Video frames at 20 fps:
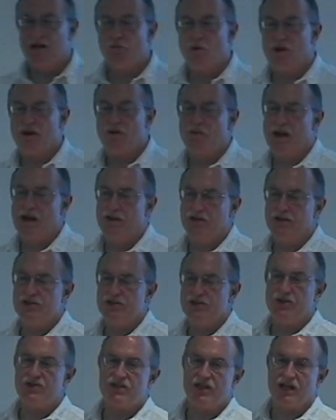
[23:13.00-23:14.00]
one of my other
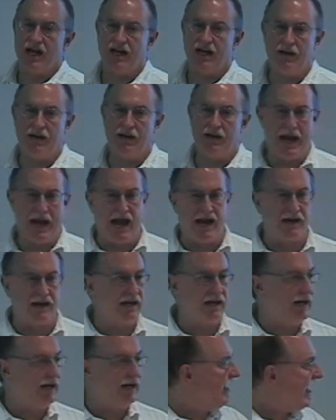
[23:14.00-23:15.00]
students, a guy named Bat,
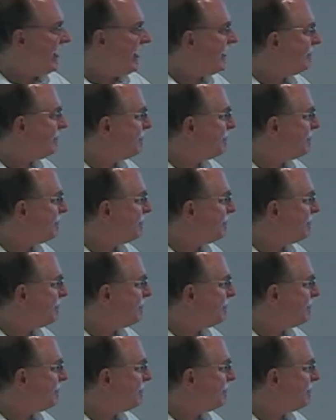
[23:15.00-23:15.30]
and